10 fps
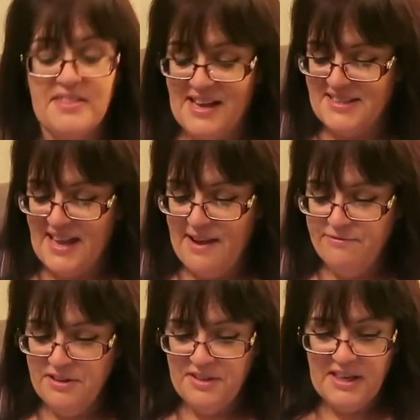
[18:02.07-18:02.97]
That's
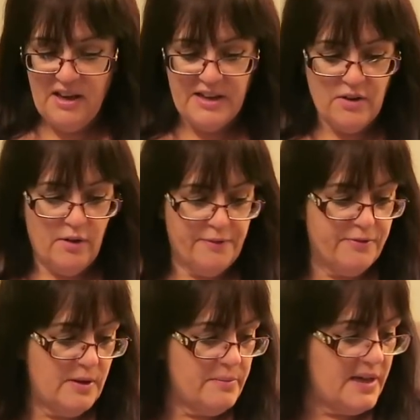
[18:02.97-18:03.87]
everything I got
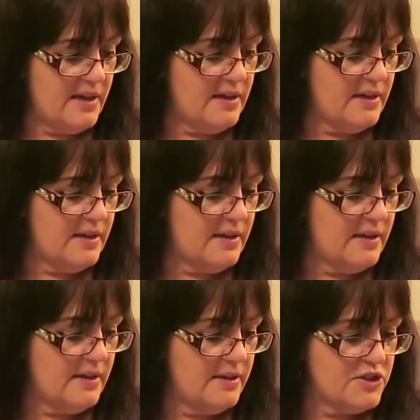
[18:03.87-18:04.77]
from
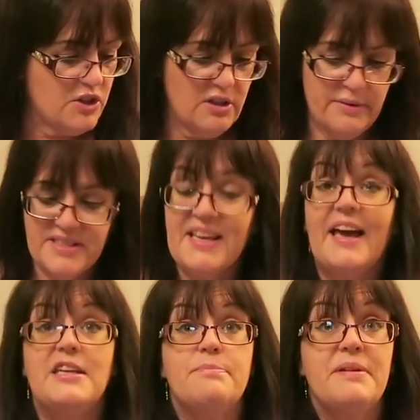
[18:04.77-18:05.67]
John Lewis
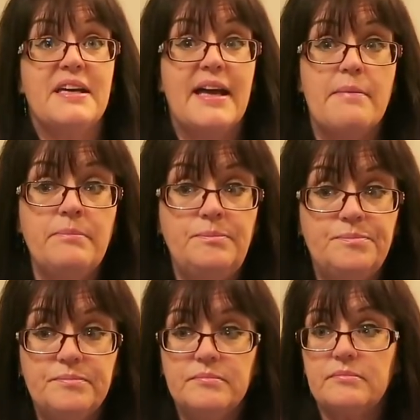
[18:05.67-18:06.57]
and B&M.
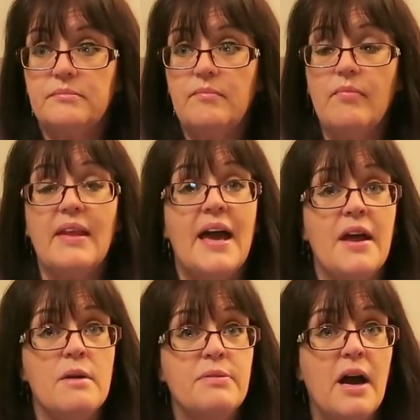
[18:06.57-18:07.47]
And
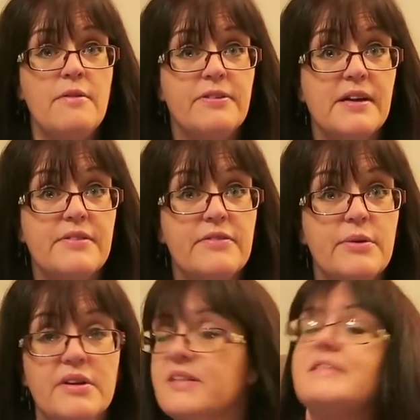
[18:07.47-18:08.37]
hopefully I've given
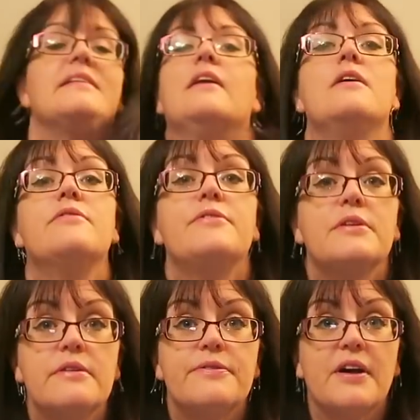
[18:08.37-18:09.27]
you a nice little
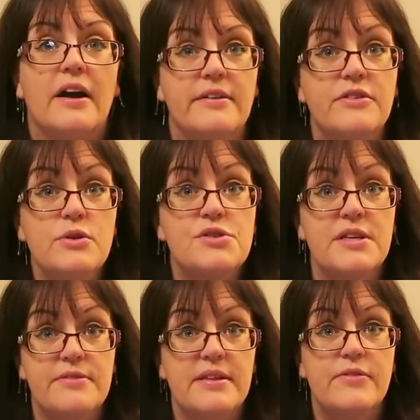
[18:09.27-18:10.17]
overview of the kind of new
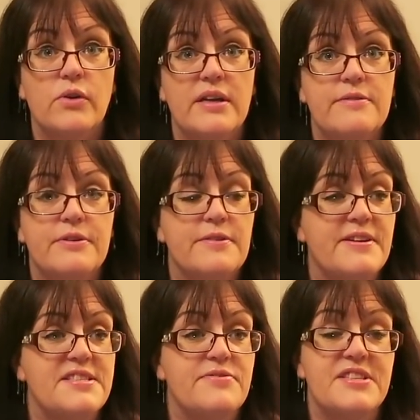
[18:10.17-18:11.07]
stuff that they've got in for the
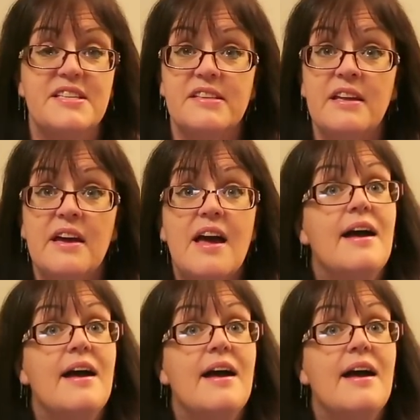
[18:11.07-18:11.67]
festive season.